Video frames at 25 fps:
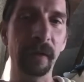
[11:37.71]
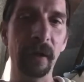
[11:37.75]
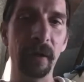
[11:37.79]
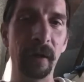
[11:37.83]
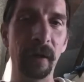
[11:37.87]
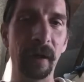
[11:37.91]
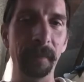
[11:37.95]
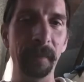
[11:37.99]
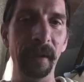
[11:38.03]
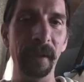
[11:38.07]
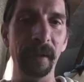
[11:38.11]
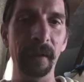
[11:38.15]

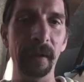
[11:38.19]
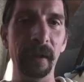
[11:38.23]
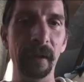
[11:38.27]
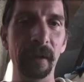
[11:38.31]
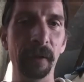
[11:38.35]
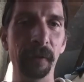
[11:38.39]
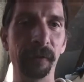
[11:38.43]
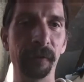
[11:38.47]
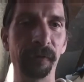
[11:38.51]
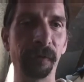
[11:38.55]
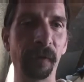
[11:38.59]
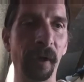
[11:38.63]
I mean, you
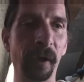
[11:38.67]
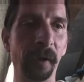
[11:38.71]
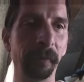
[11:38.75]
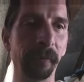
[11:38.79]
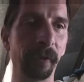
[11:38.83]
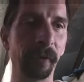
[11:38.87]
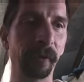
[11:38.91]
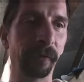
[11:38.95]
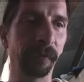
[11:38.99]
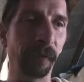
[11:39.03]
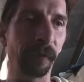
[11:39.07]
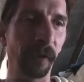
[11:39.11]
know, as far
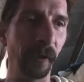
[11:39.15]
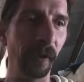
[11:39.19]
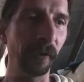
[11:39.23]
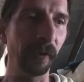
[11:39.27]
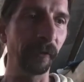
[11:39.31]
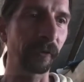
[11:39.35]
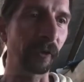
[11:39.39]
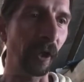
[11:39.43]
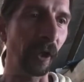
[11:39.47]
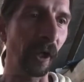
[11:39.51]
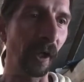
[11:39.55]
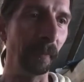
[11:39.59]

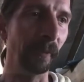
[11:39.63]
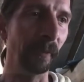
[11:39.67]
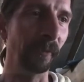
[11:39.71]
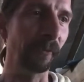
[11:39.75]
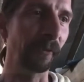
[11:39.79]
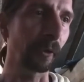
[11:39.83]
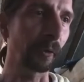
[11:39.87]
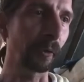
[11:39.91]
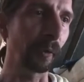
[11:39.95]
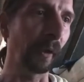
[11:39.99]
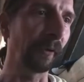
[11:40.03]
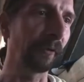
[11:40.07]
as carbon
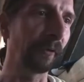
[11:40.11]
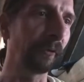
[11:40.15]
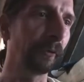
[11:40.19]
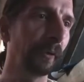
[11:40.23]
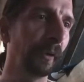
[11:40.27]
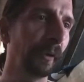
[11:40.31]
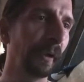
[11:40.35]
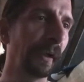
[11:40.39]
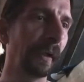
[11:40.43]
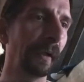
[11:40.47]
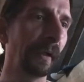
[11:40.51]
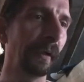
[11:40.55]

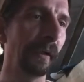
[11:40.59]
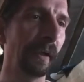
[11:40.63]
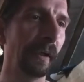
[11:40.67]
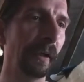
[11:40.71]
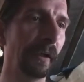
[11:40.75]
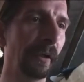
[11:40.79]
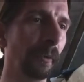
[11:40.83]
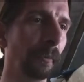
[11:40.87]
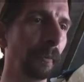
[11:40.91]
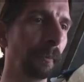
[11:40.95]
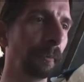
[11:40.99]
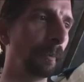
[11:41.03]
sequestering and, you
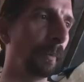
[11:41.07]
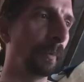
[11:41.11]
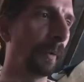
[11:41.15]
know,